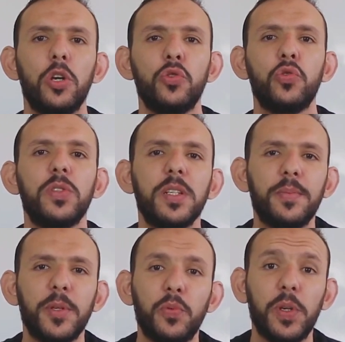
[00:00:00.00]
Choosing
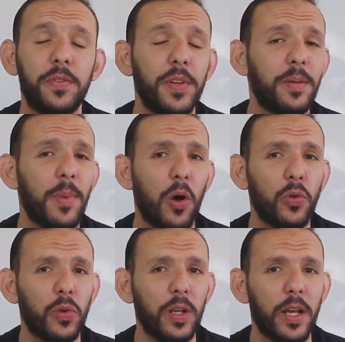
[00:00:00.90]
between Figma
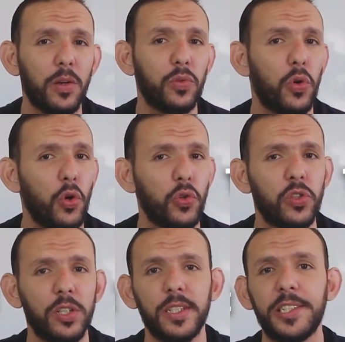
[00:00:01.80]
auto layout or
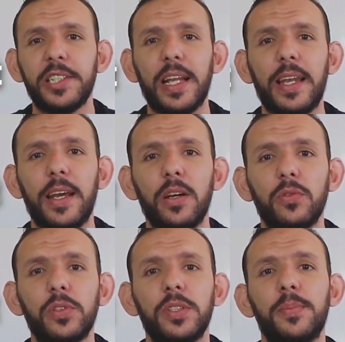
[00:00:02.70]
traditional
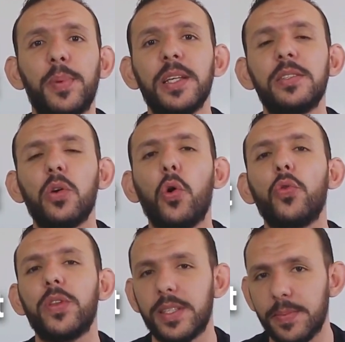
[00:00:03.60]
layout depends on
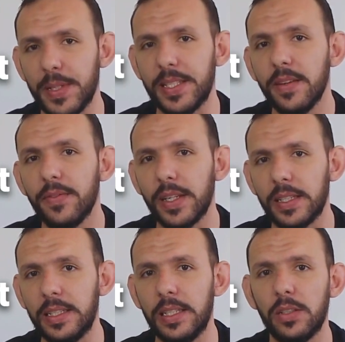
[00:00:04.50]
the specific
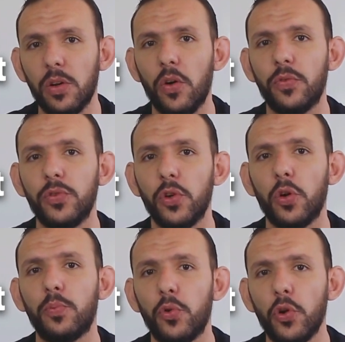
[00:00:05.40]
need of your
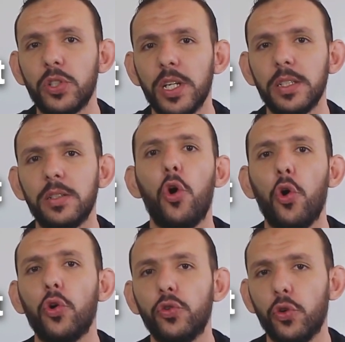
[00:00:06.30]
project
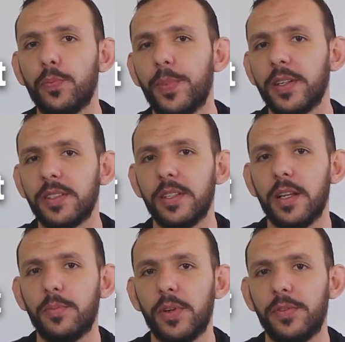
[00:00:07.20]
or your personal
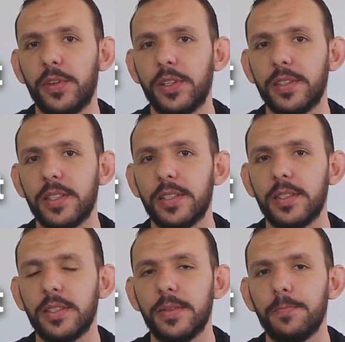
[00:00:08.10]

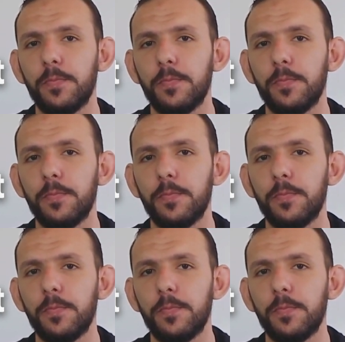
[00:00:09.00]
preferences.